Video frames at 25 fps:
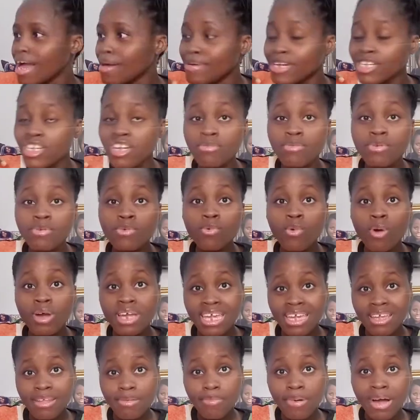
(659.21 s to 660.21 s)
I might just be
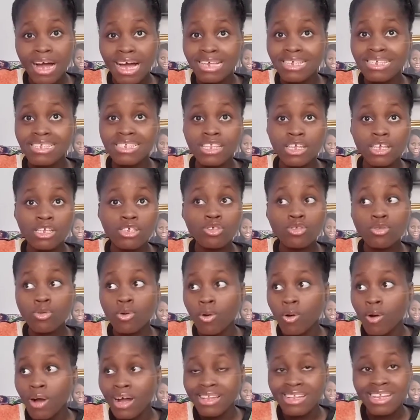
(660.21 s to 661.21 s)
walking past the
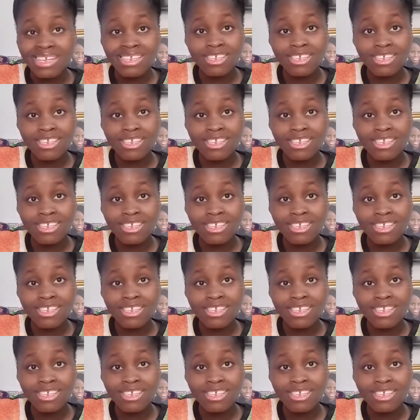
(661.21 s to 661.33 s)
store and I